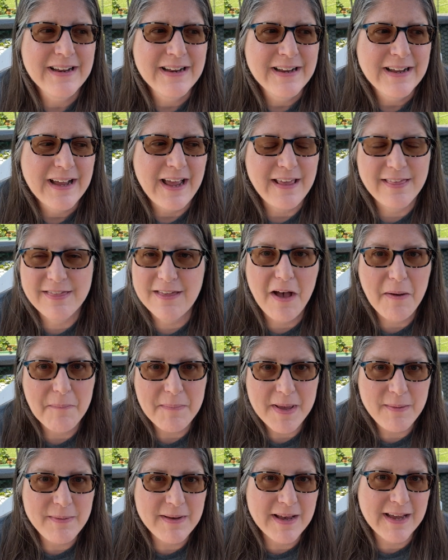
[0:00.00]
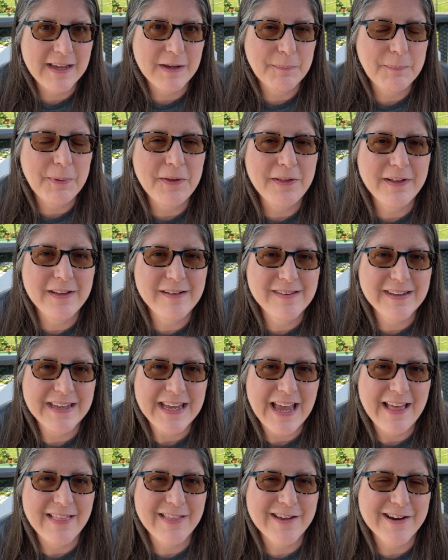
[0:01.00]
I thought maybe I could pull it
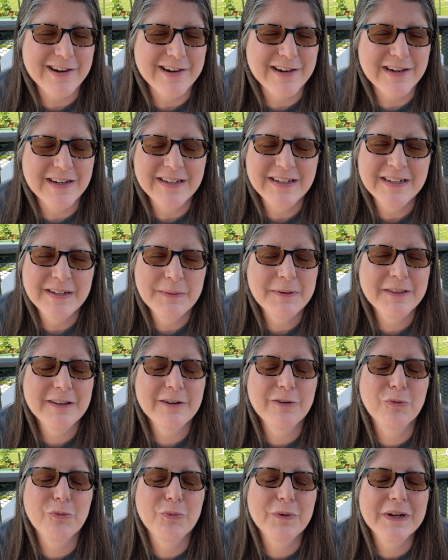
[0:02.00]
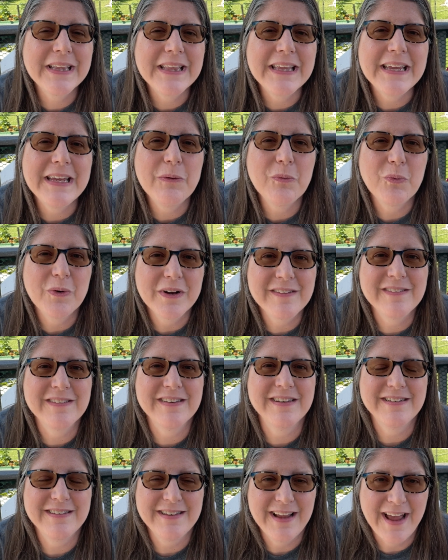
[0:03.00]
together, but there really
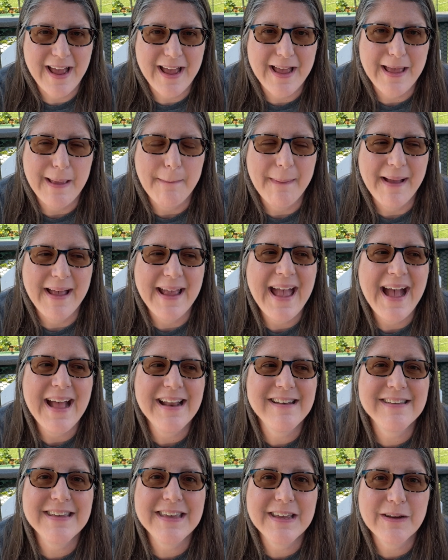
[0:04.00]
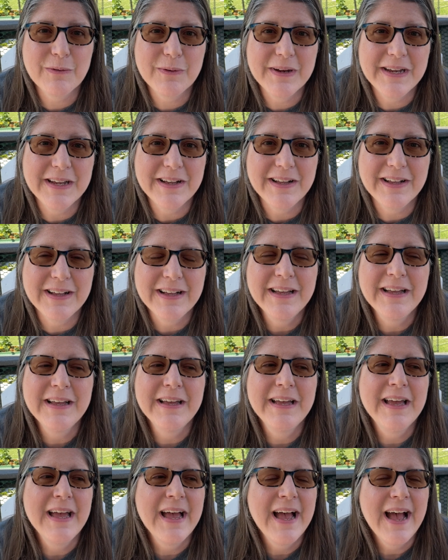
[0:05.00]
wasn't time. I had to get real.
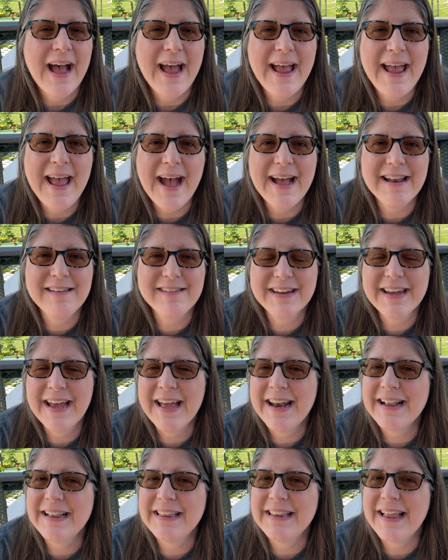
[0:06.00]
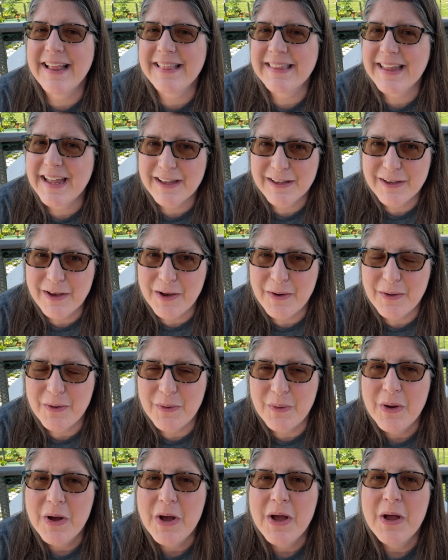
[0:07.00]
I had to kind of let that
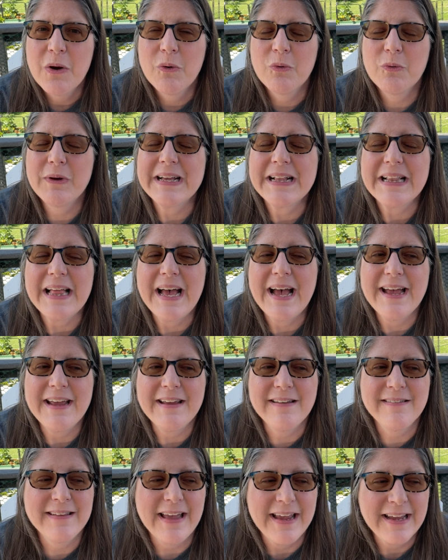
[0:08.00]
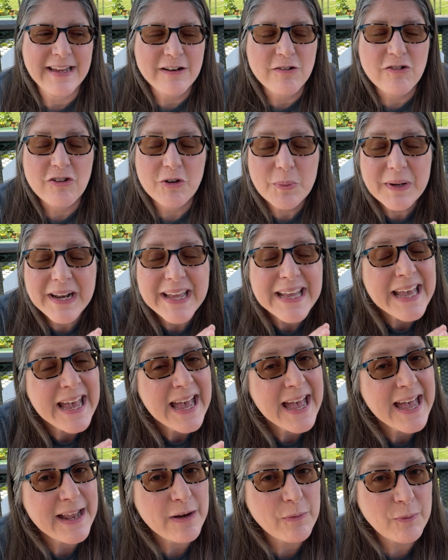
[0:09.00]
go, realize I can do what I
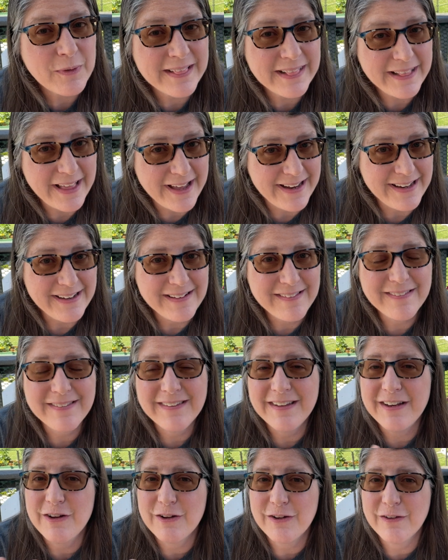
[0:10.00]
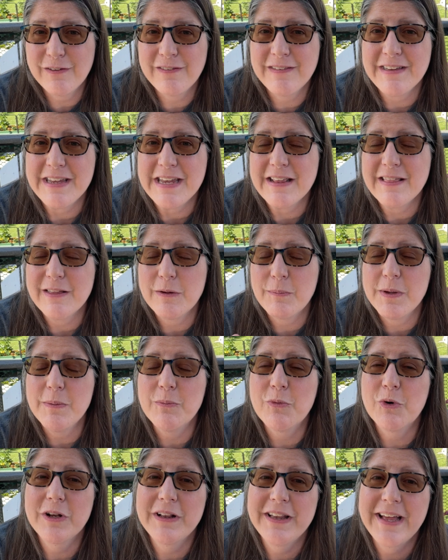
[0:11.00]
can with lights, and you'll see there'll be
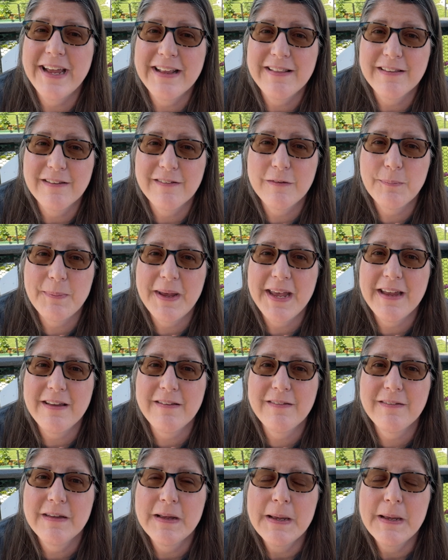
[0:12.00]
more light in the space,